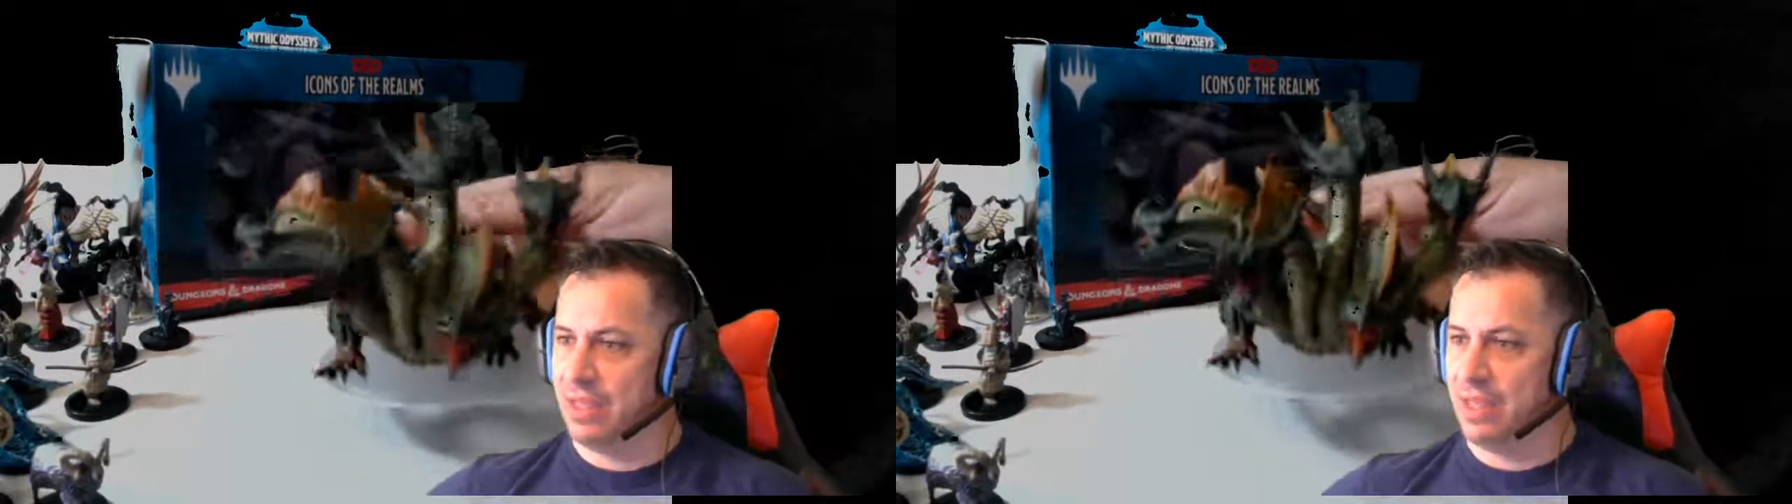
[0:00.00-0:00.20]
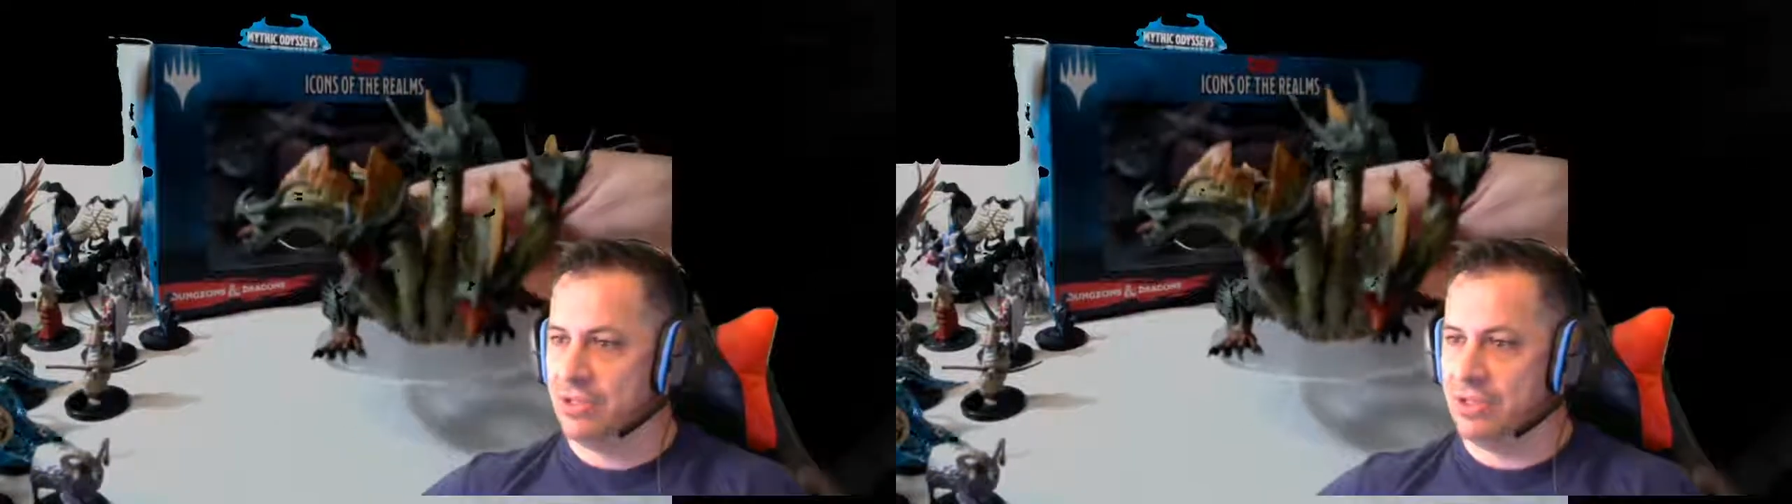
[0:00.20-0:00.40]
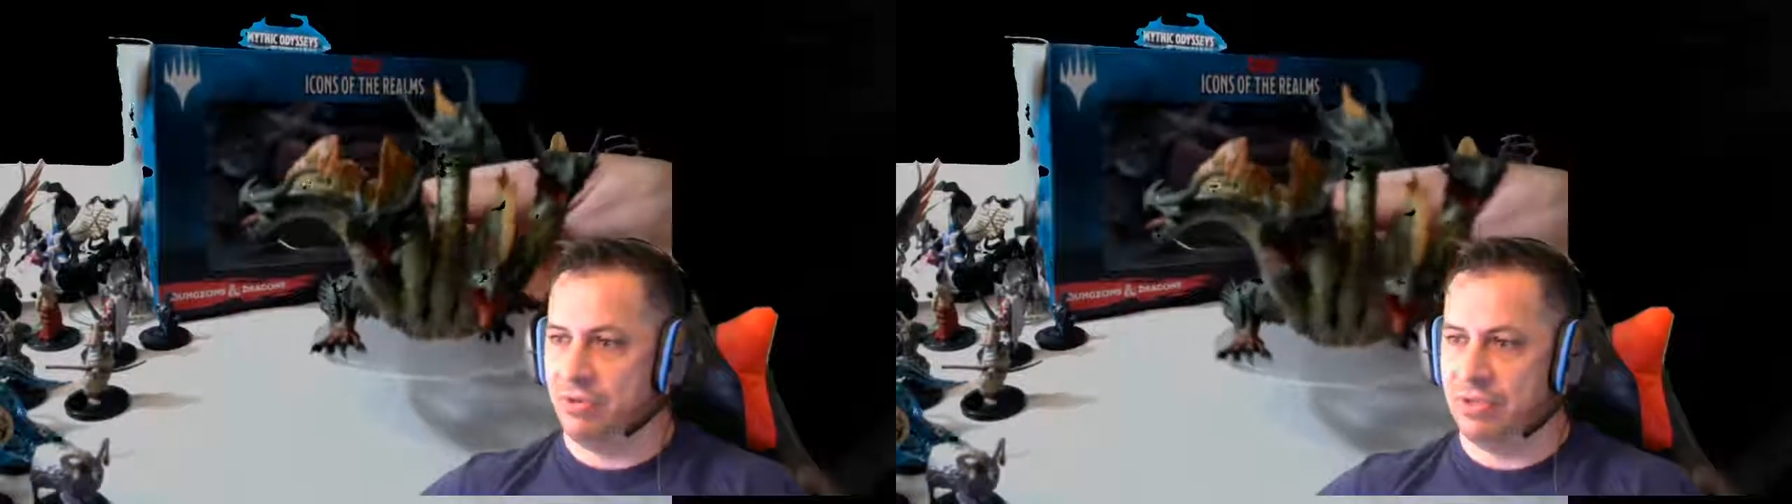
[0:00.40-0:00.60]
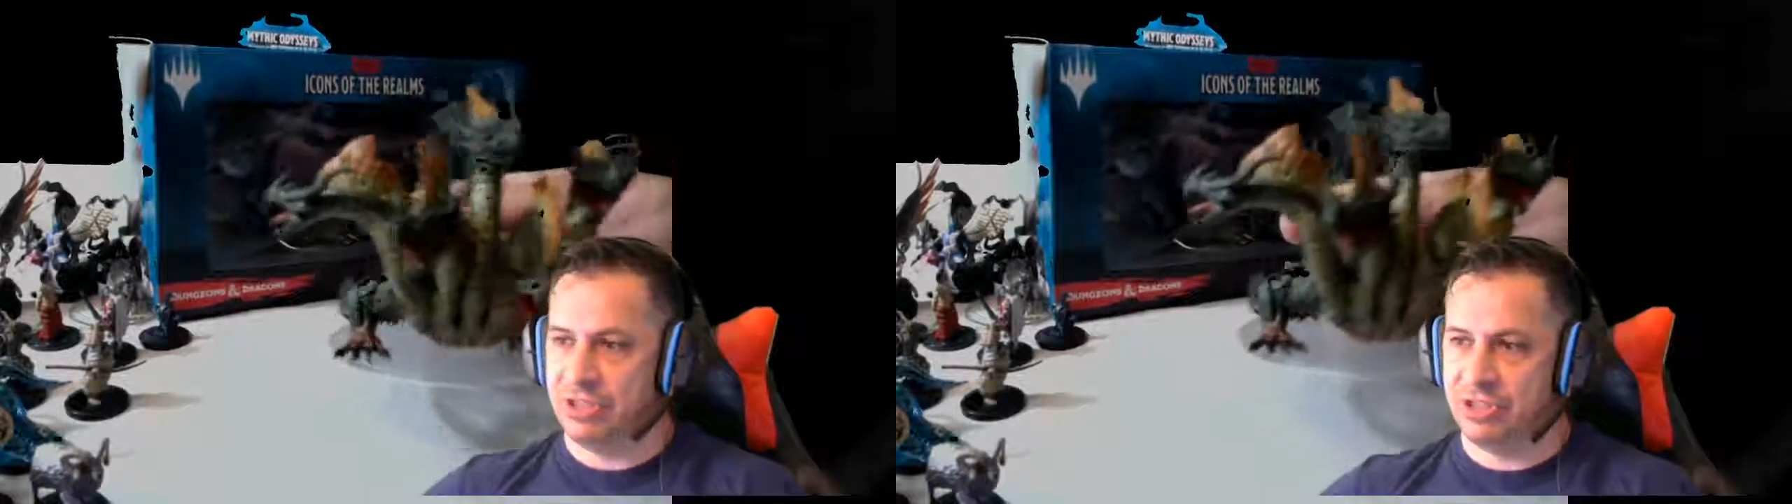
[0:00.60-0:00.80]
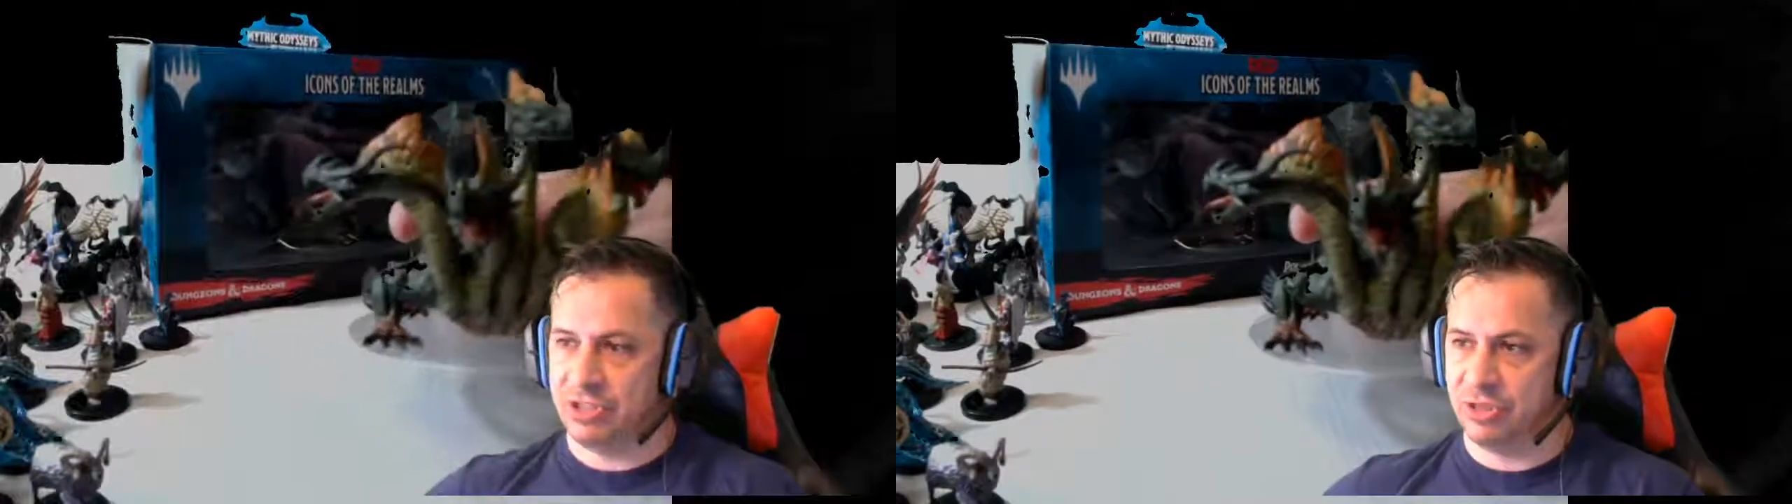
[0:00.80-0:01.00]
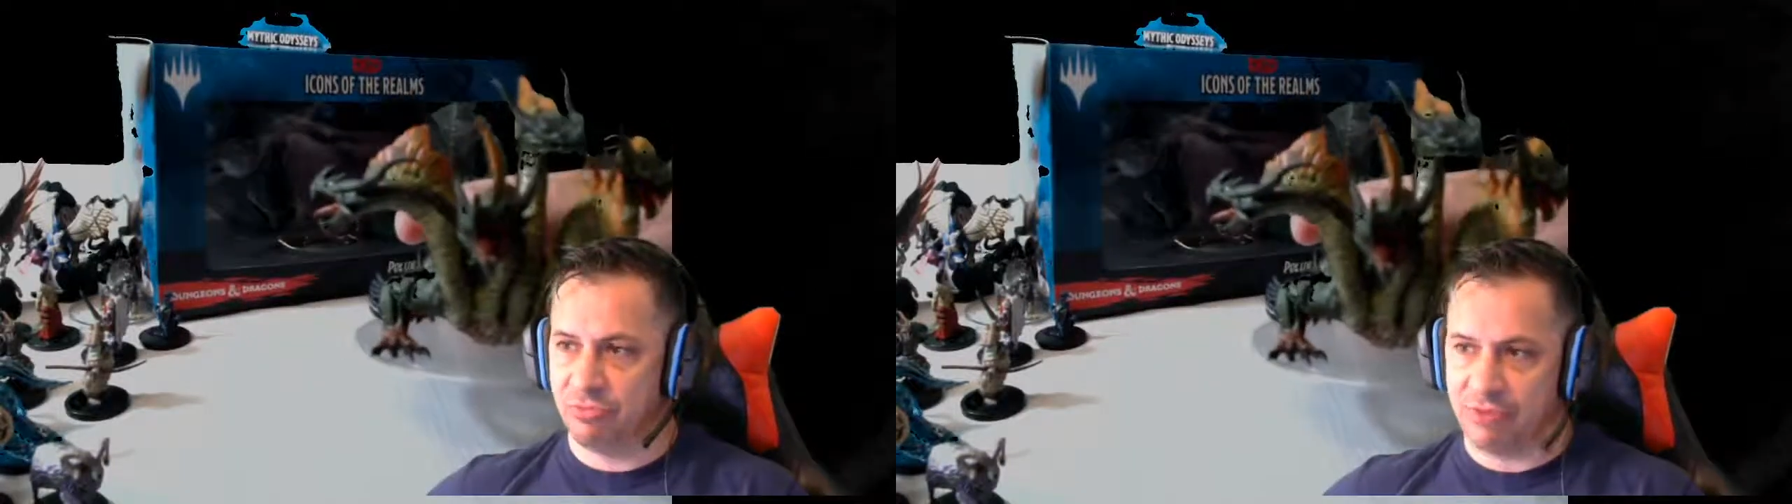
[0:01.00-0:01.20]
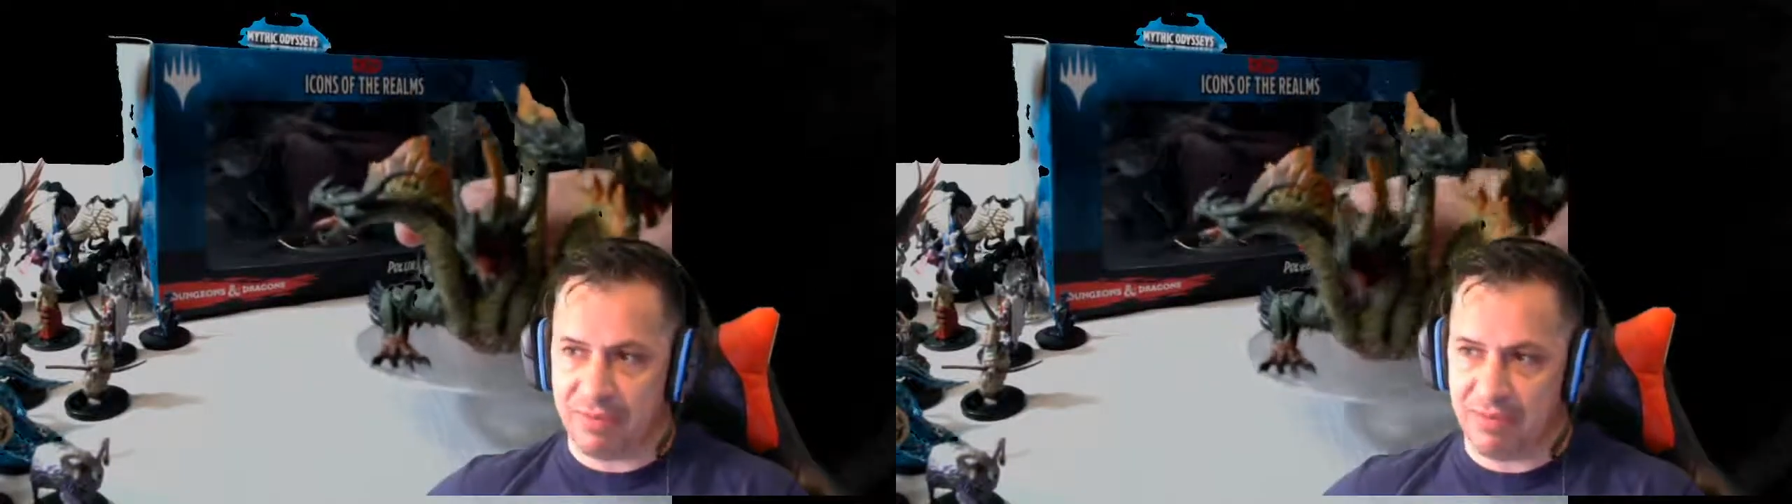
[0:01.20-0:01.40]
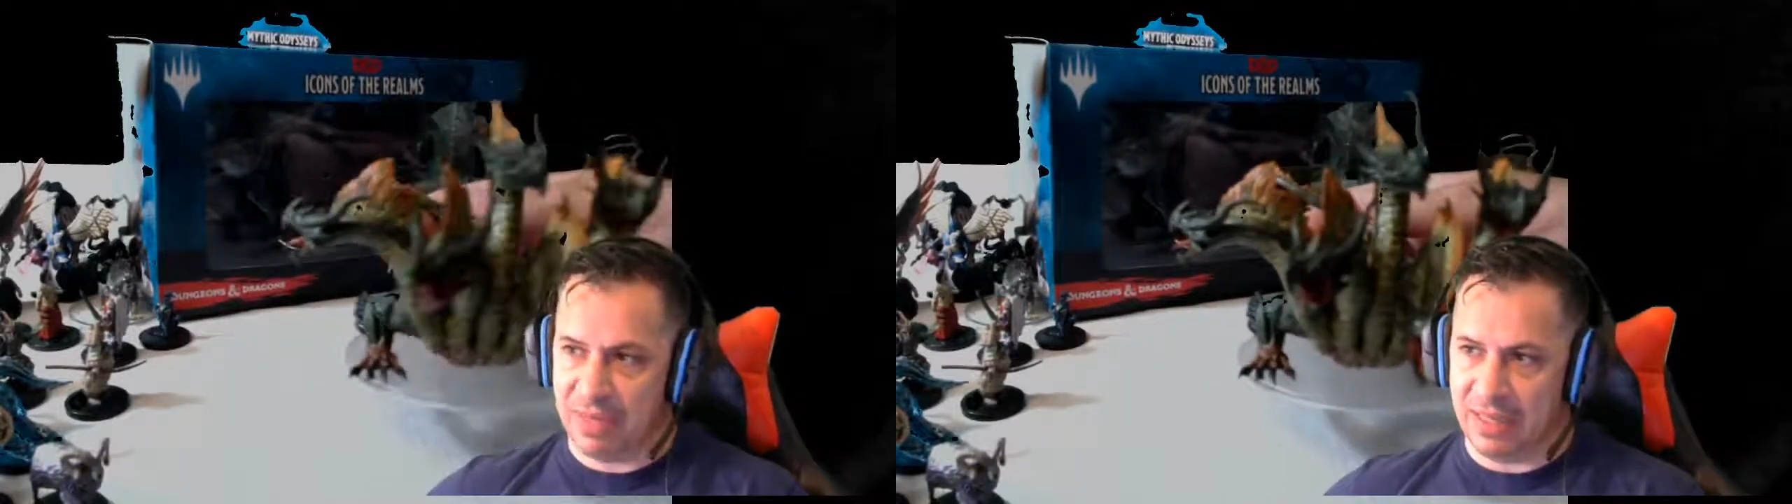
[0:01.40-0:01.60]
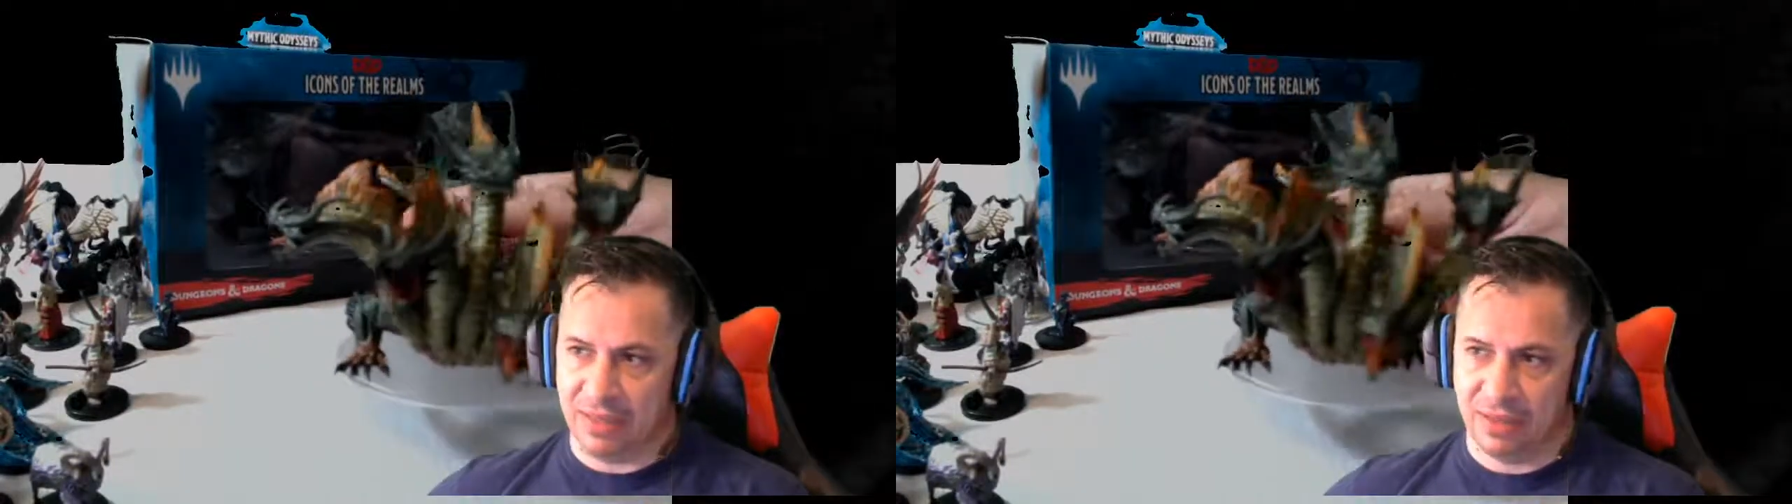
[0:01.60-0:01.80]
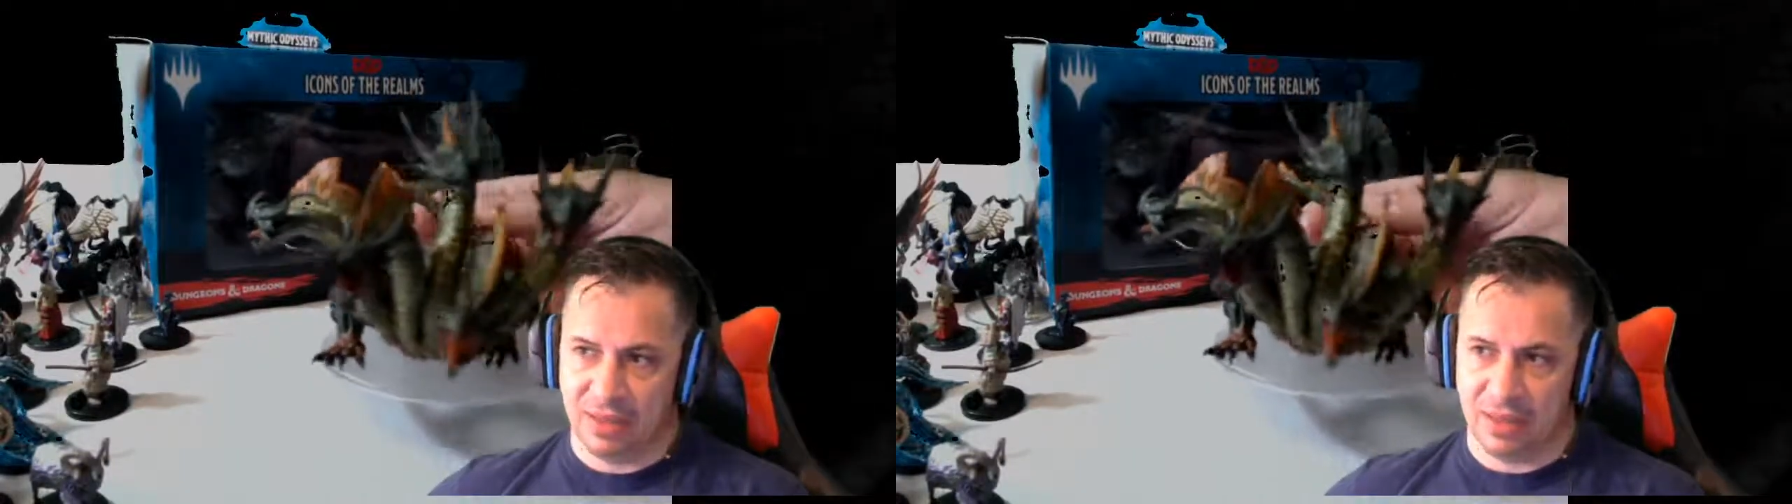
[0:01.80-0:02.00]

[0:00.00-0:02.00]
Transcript: So this is just a great mini.